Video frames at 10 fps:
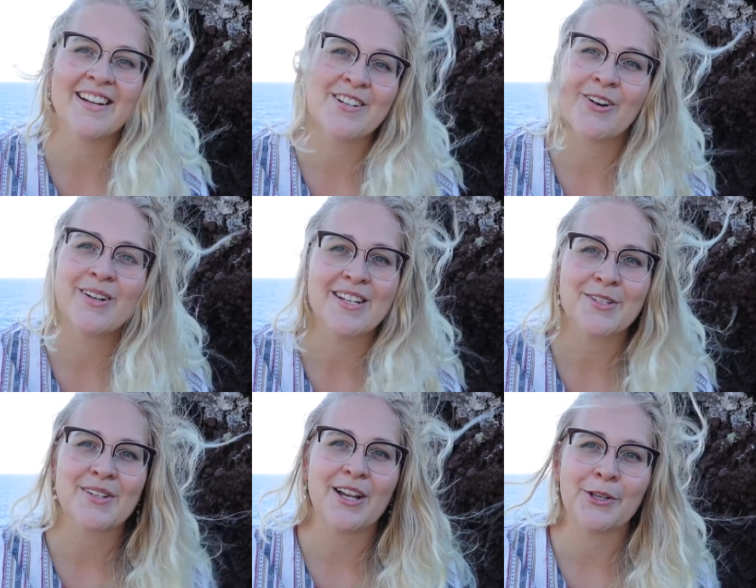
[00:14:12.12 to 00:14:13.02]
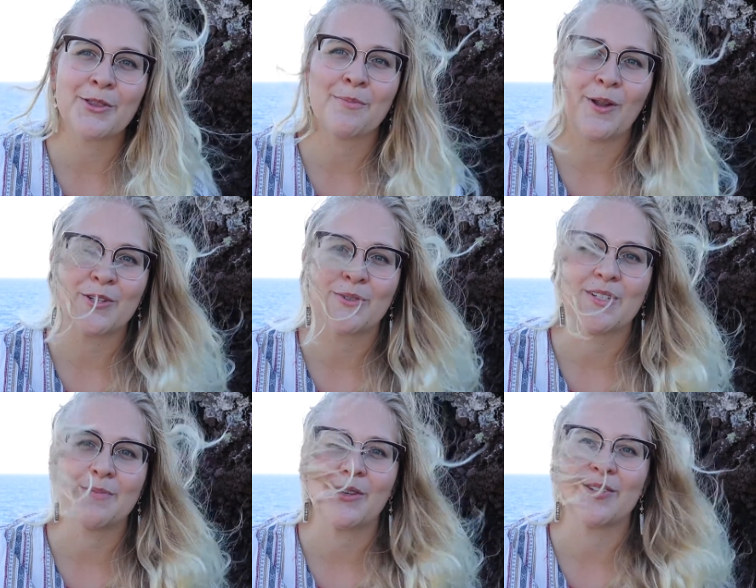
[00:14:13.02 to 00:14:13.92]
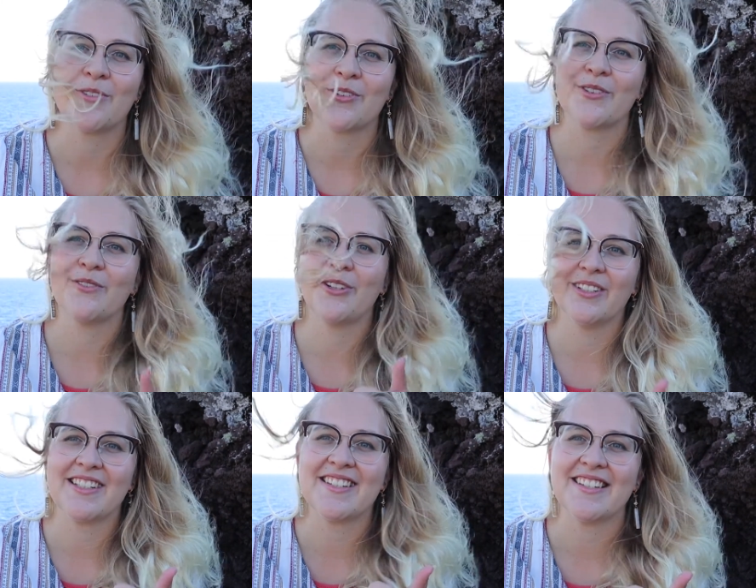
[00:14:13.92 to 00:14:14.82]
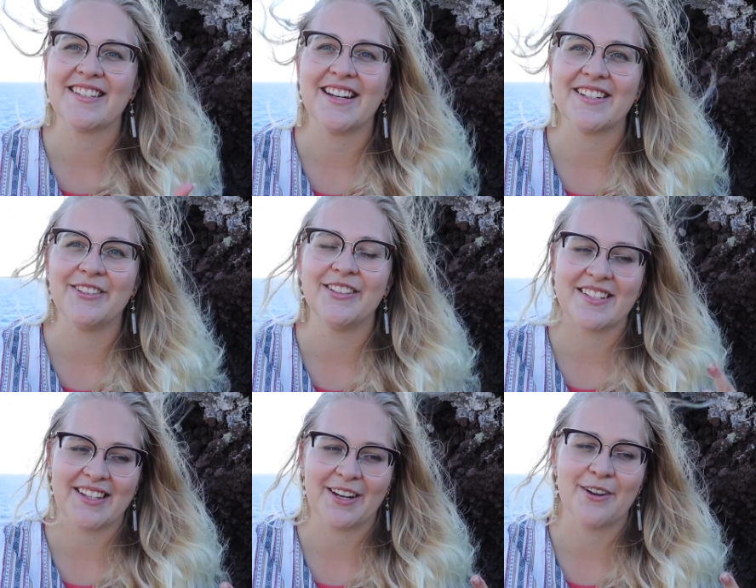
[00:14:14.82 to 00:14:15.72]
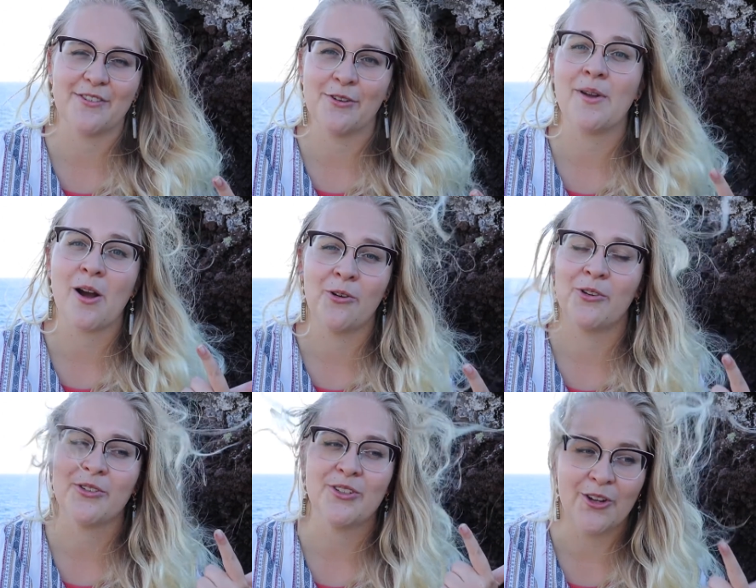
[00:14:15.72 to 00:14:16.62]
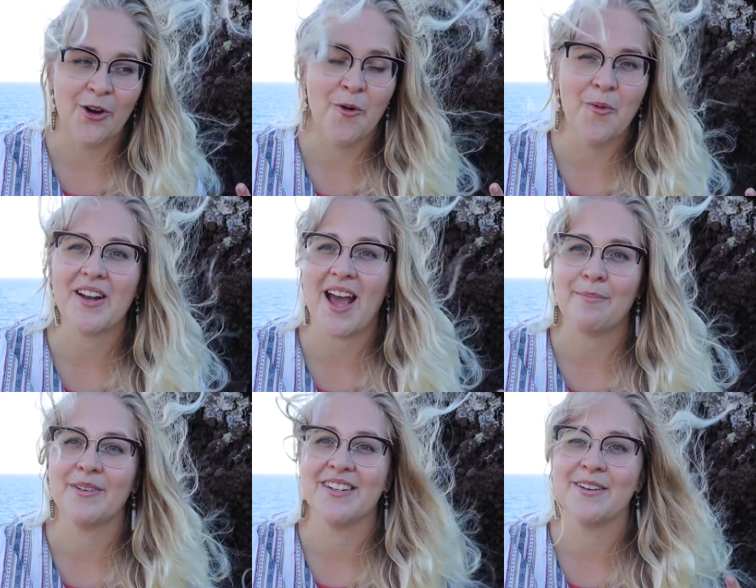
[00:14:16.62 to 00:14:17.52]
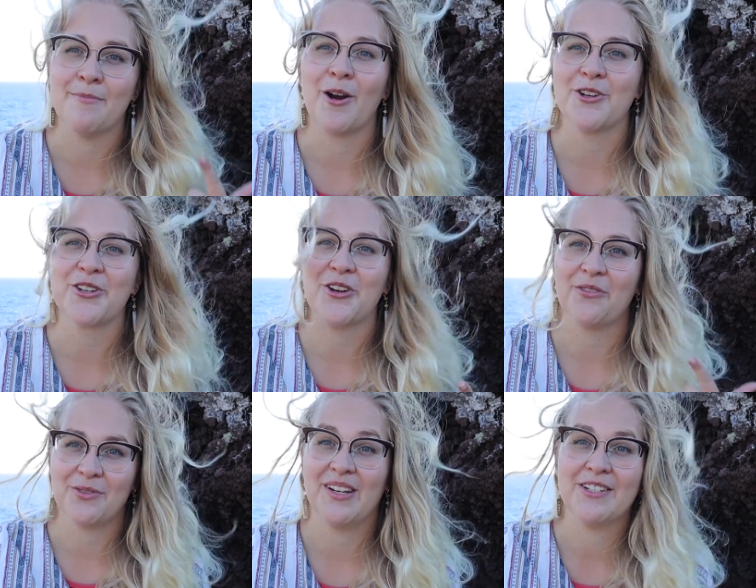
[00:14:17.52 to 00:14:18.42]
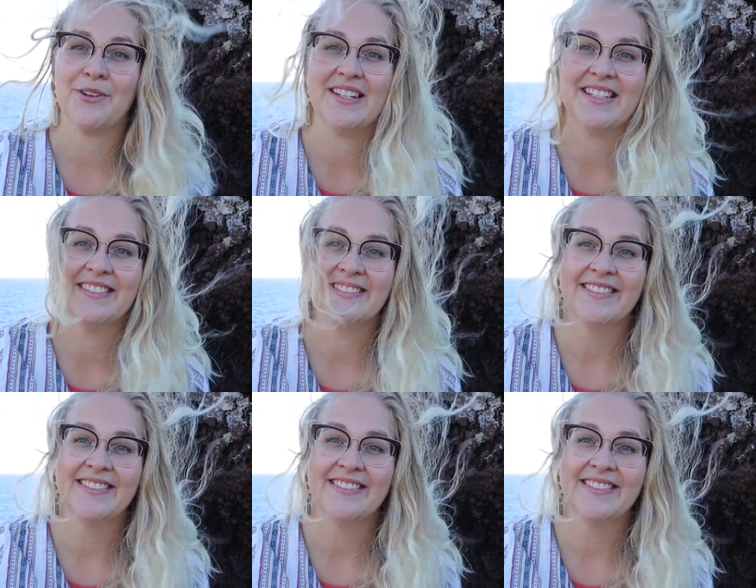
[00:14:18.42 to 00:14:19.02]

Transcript: I don't need to tell you the plot twist, because first of all, it's in the title, and second of all, we all know what happened in March of twenty twenty.